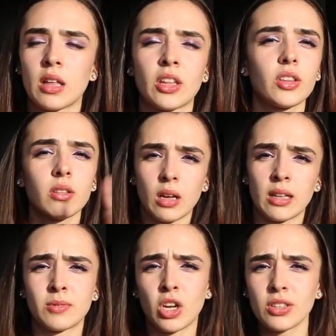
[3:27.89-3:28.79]

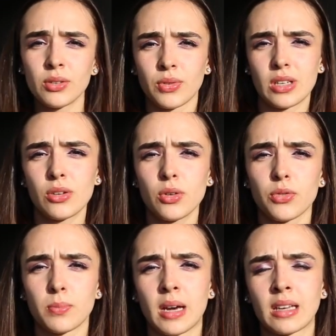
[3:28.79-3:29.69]
another video
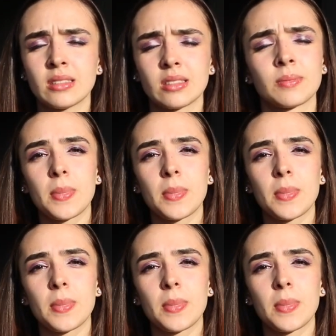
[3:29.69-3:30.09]
of mine,